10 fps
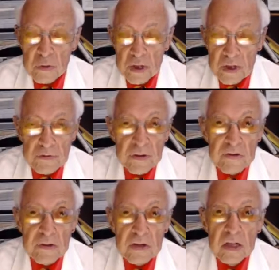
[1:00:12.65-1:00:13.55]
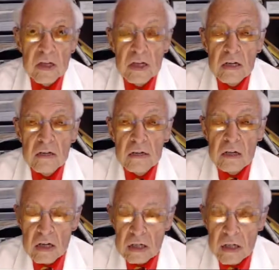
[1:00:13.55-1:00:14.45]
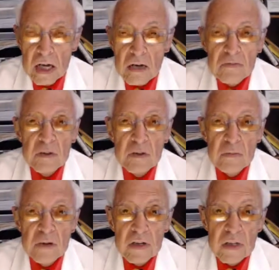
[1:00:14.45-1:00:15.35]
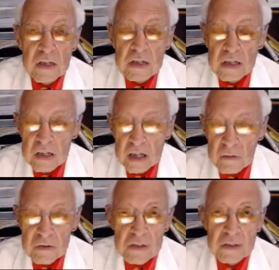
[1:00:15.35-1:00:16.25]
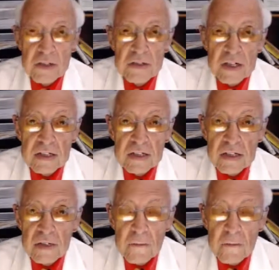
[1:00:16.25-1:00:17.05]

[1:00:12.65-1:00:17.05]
25th. Good luck. Have a good month. We'll see you then.